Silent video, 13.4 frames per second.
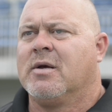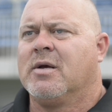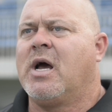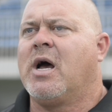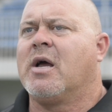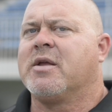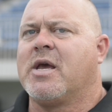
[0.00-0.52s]

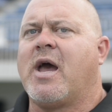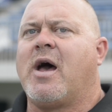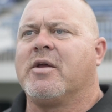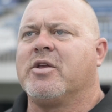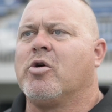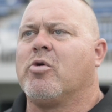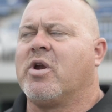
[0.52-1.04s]
Uh,
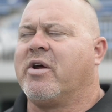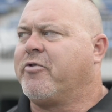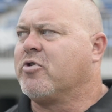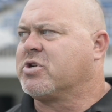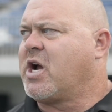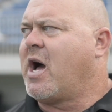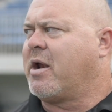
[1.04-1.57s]
yeah, you know, when I
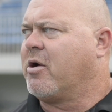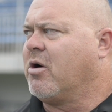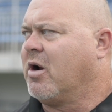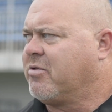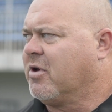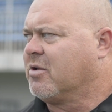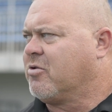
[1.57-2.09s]
first got here,
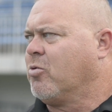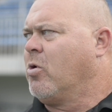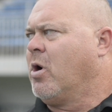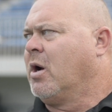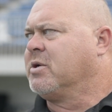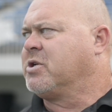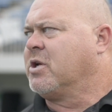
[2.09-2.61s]
I think there
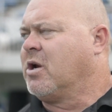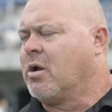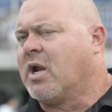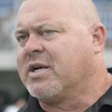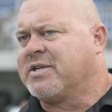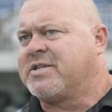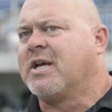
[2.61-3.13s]
was, you know,
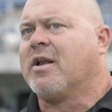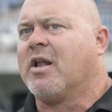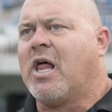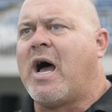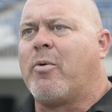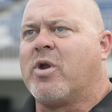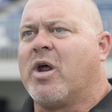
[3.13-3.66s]
and I see it a
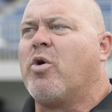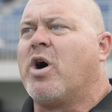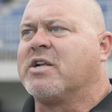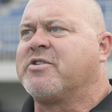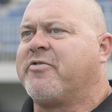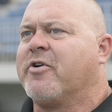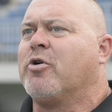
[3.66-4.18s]
lot when I
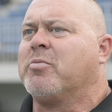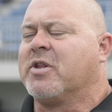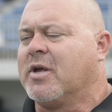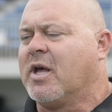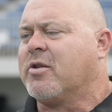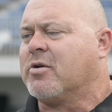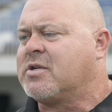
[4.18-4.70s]
watch film of
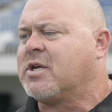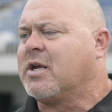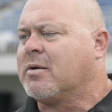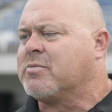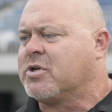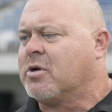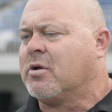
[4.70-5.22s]
the other
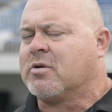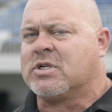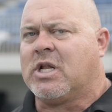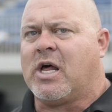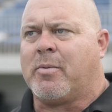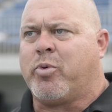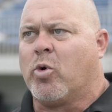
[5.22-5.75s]
teams. You know, there's
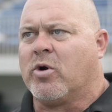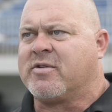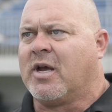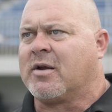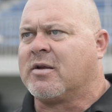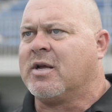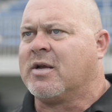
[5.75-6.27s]
a lot of poor
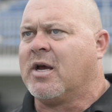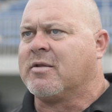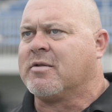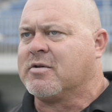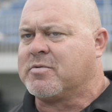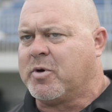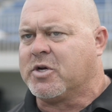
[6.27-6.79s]
technique out
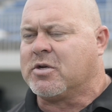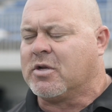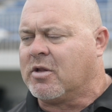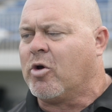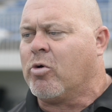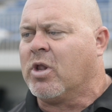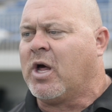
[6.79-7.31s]
there, especially in
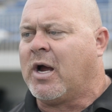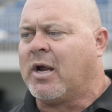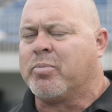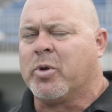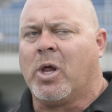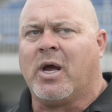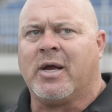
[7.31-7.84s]
the O
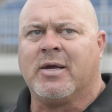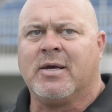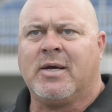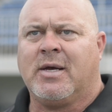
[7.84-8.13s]
line play.